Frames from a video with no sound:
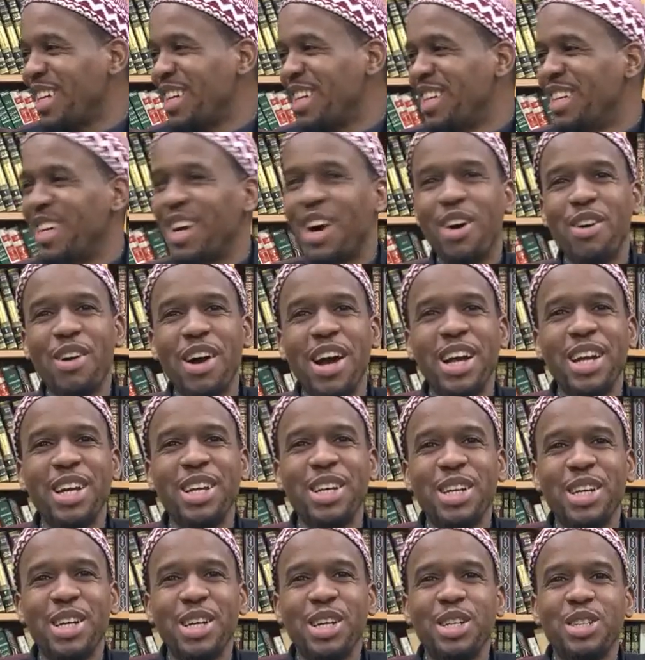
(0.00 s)
All right?
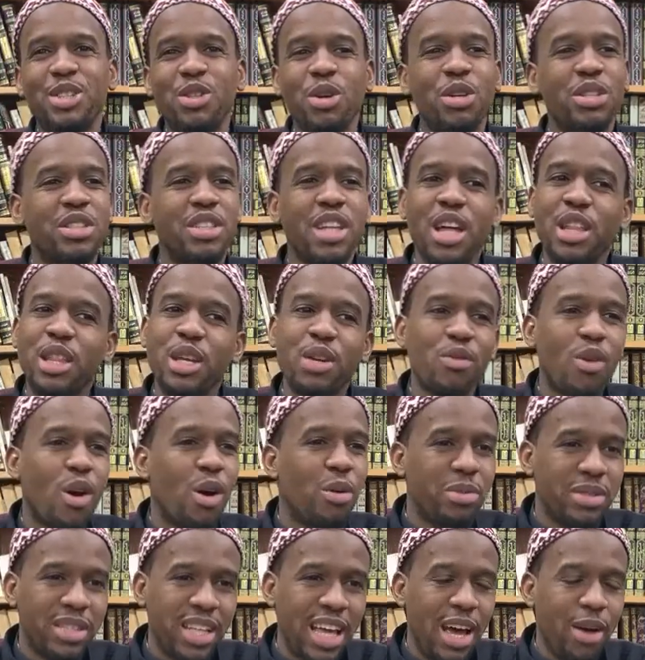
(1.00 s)
So there's nothing wrong
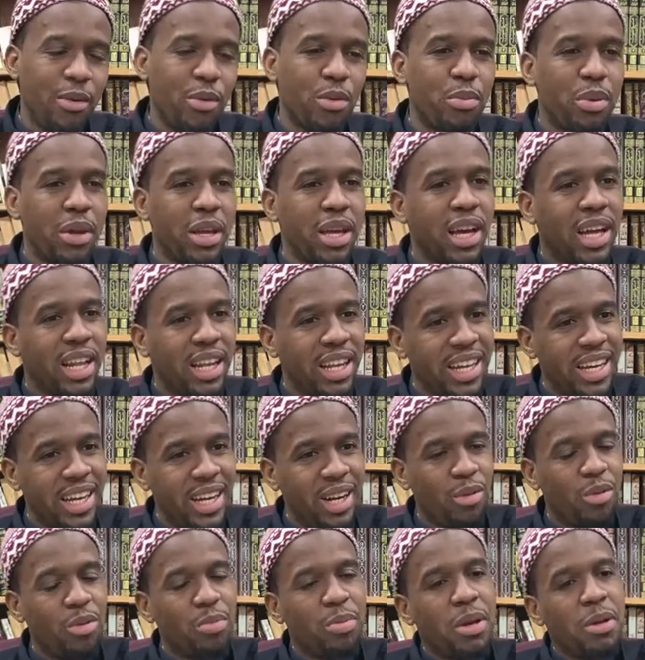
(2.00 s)
with that. We're being clear,
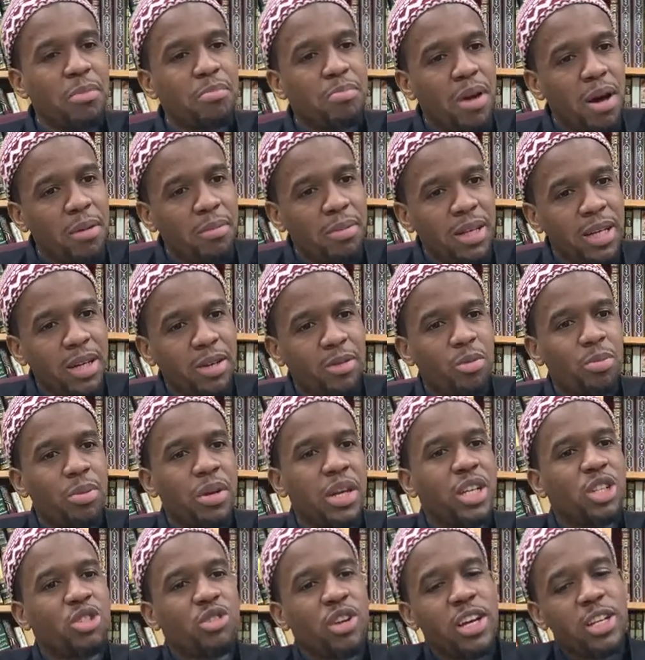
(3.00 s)
we're being public, we're
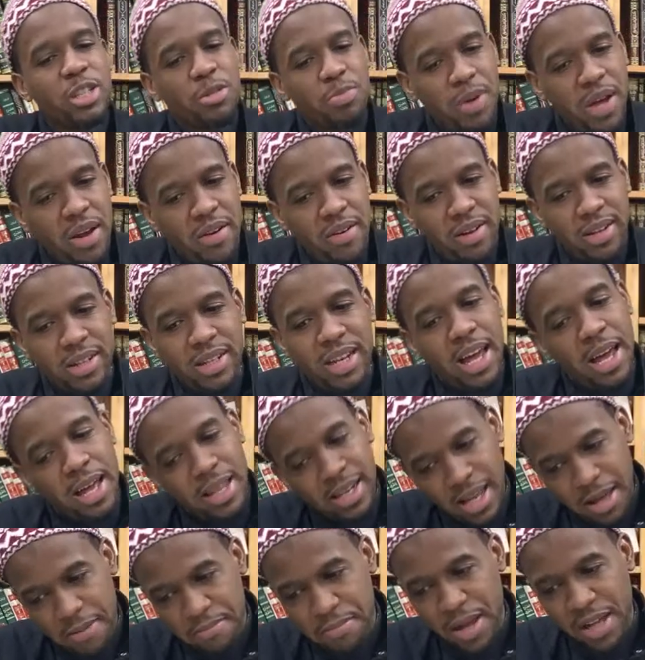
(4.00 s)
being transparent.
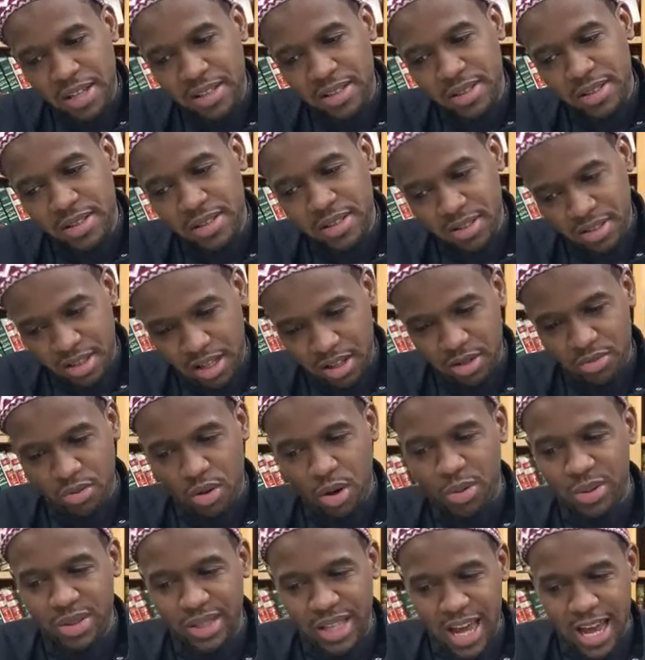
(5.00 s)
There's nothing wrong
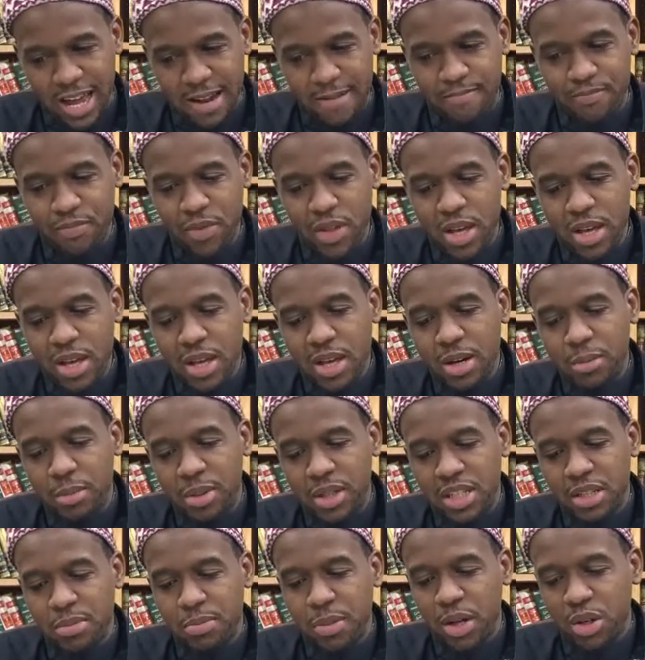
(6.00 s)
with that. But
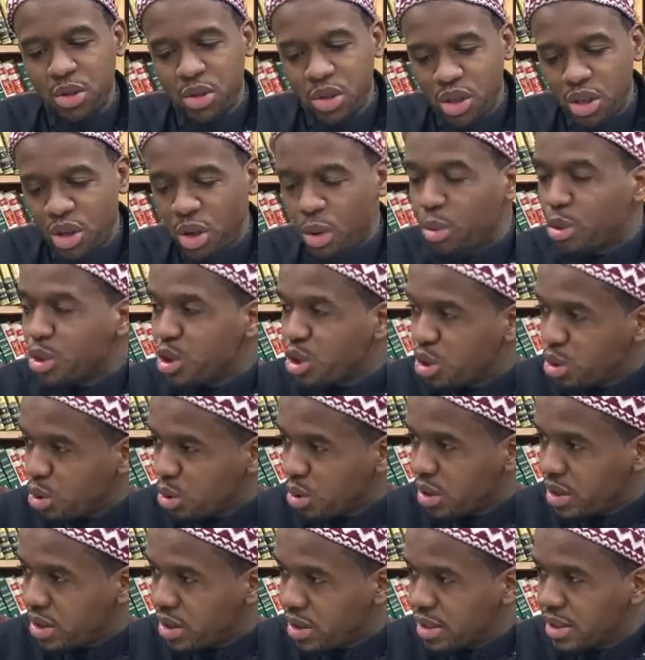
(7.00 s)
just make sure you know what you're
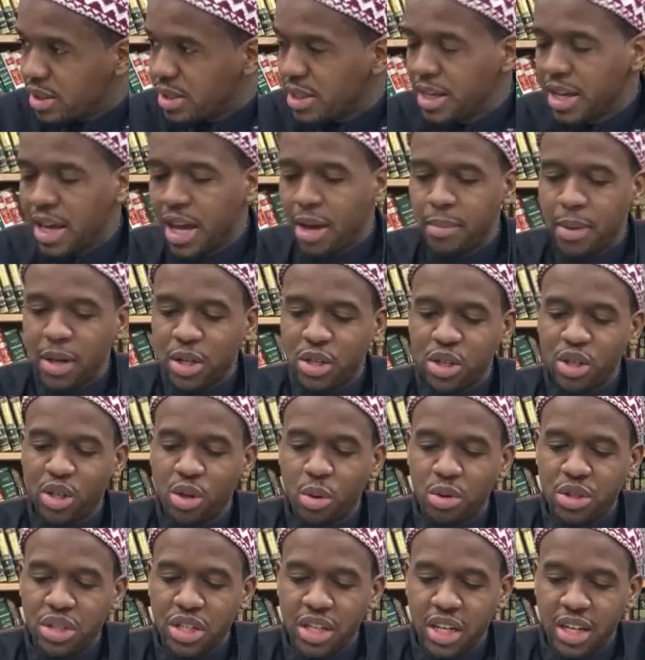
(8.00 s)
doing and make sure you know
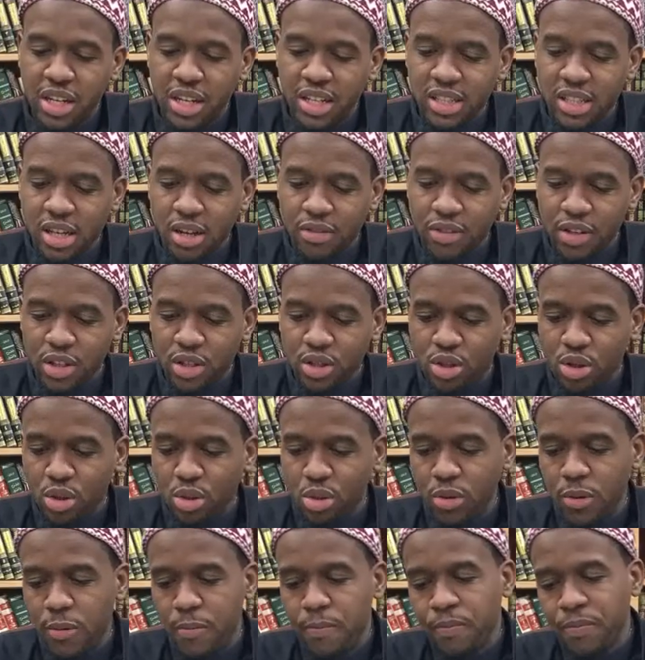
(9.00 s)
what you're getting yourself
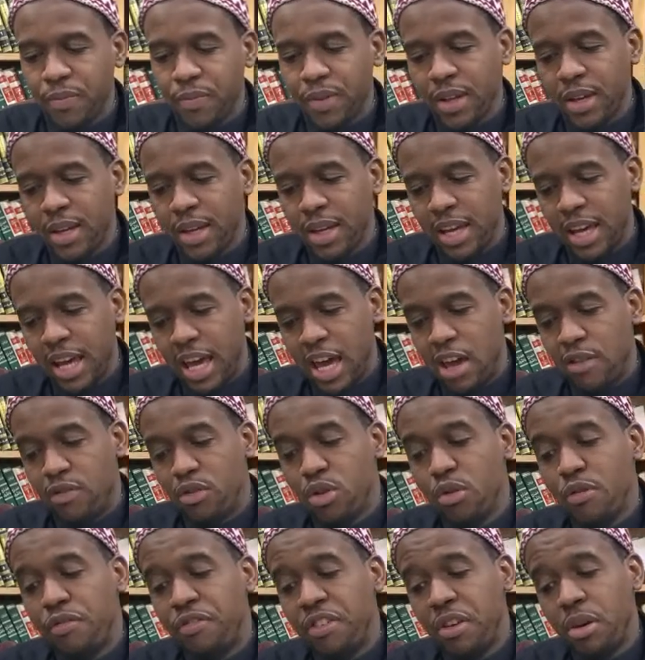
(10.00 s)
into. If
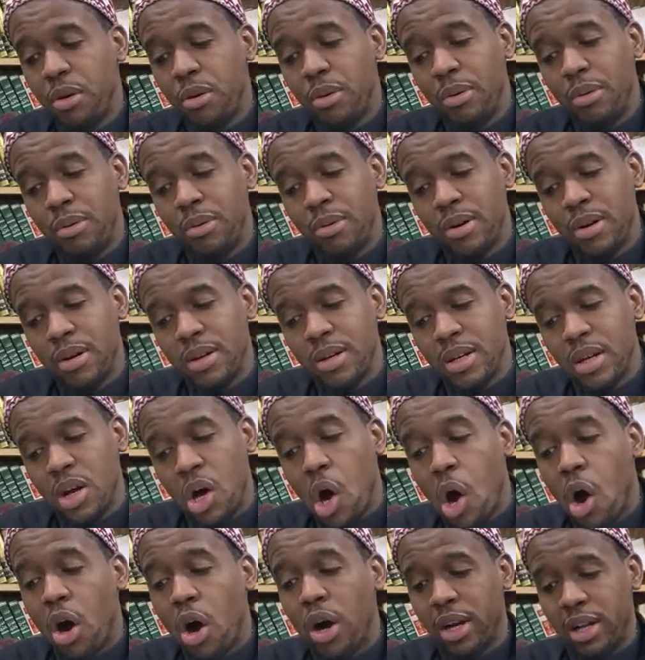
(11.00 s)
you feel
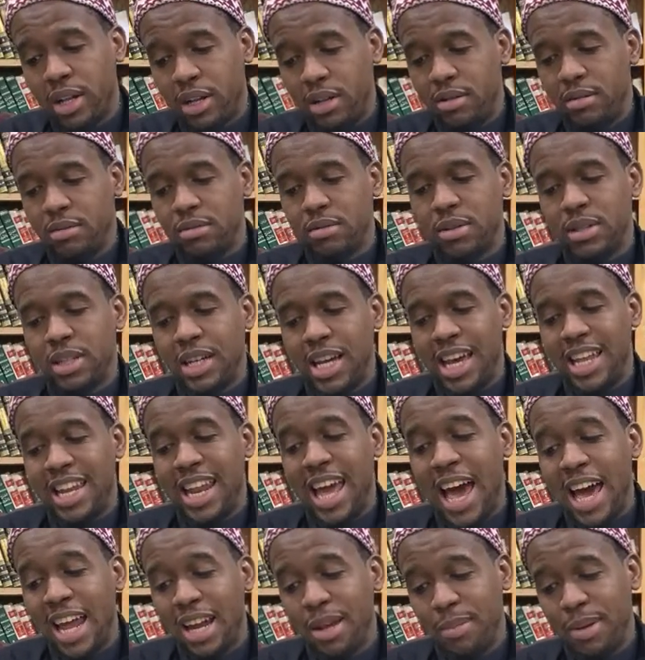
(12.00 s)
ardent and
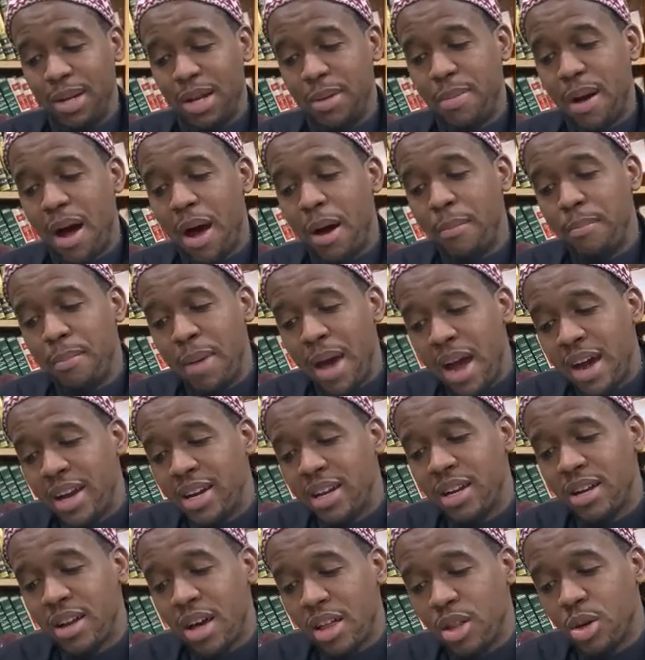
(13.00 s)
adamant about marrying
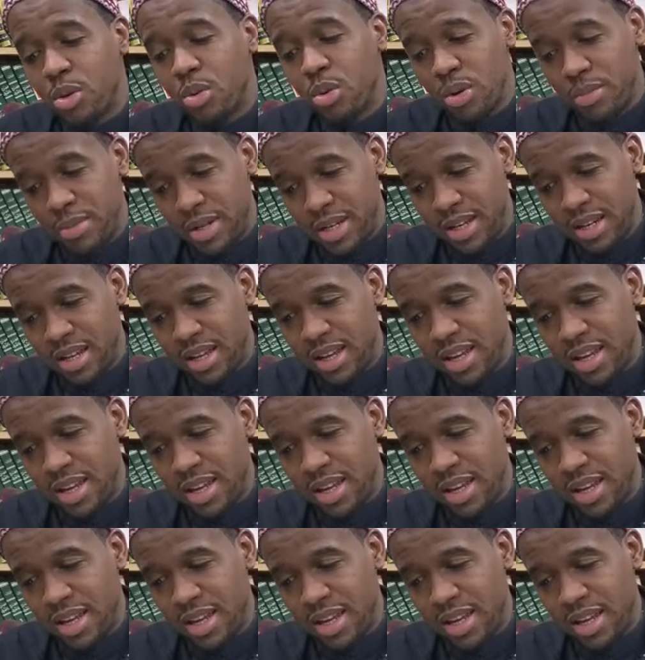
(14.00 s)
another woman